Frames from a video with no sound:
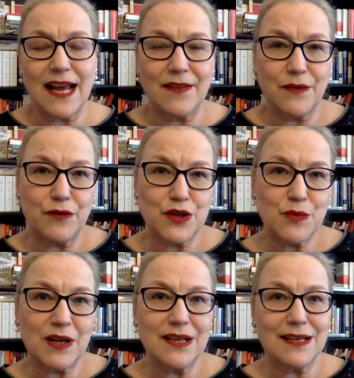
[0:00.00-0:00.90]
And the first
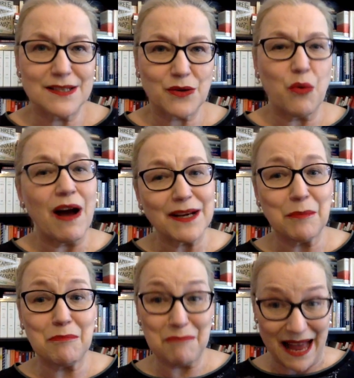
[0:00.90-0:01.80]
one is quite
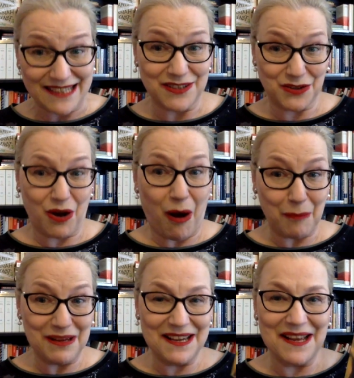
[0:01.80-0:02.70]
a battered
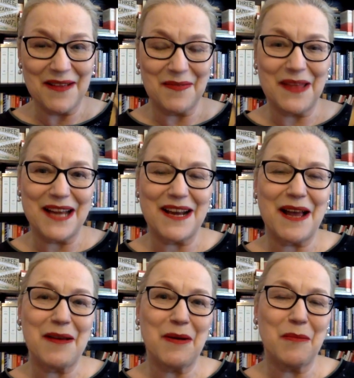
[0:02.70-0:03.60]
copy that
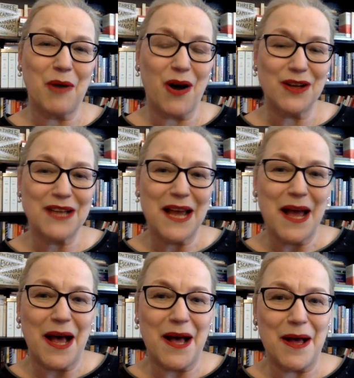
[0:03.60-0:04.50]
I bought.
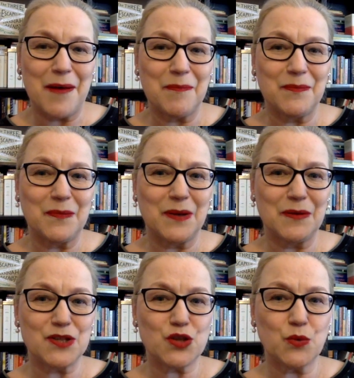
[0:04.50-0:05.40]
Um,
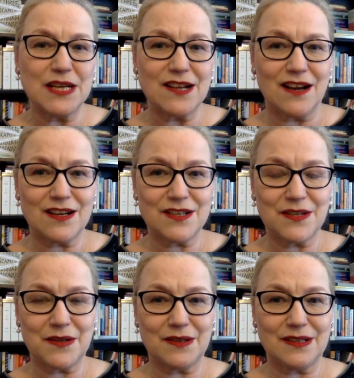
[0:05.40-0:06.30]
Sweetheart
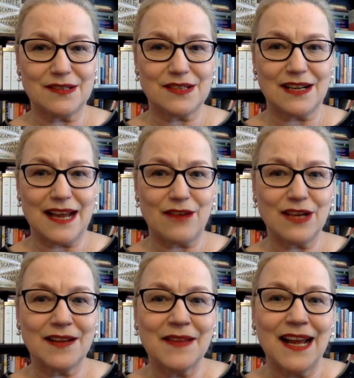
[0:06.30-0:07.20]
it's
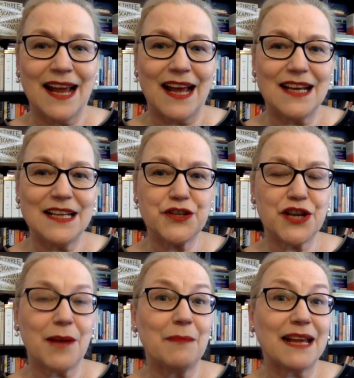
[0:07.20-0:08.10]
glaring.
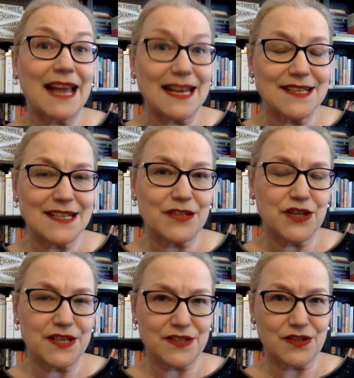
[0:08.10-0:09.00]
Alicia MacKenzie.
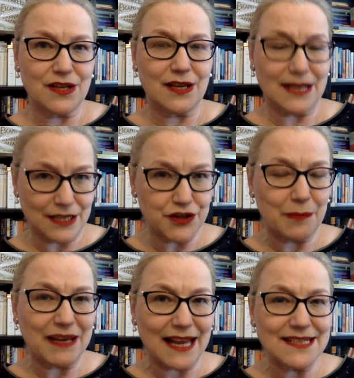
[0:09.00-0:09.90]
She's a, uh, Alicia
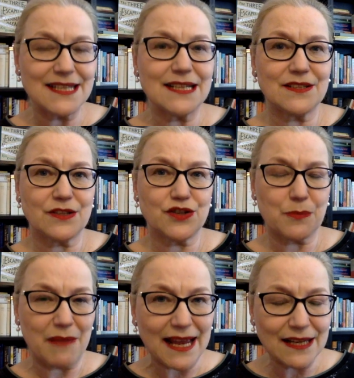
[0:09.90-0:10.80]
MacKenzie is a
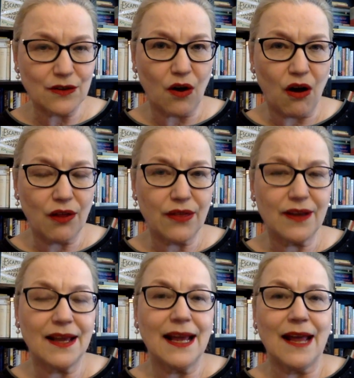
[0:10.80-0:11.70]
Jamaican author
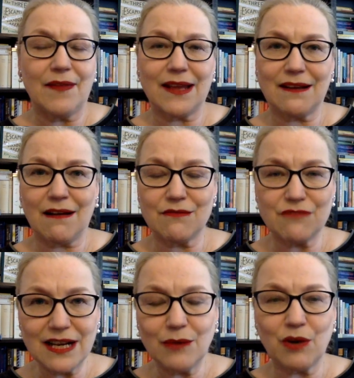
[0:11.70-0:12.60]
that I
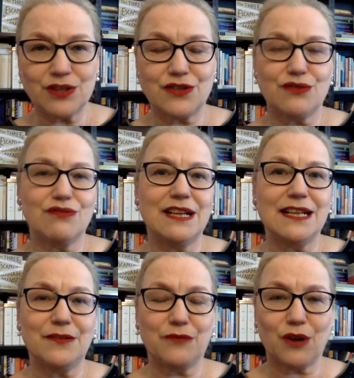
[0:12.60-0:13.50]
really wanted to
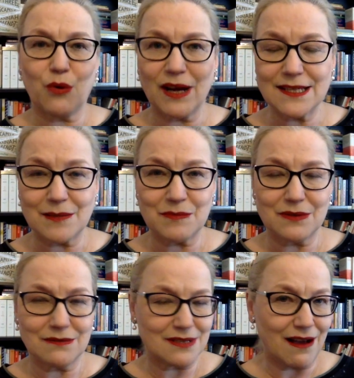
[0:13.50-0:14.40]
read for quite some
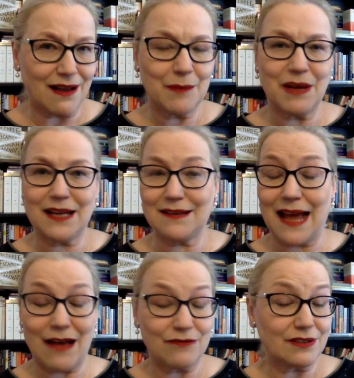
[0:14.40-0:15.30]
time and
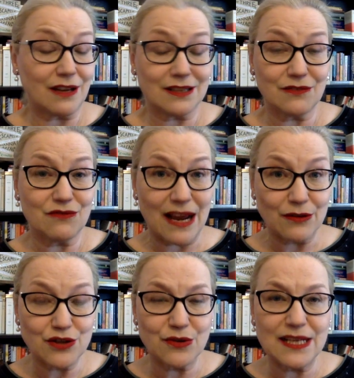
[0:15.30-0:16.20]
haven't gotten
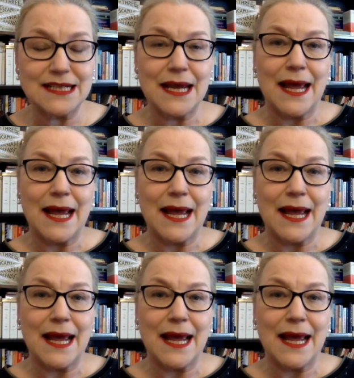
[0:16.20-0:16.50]
around to it.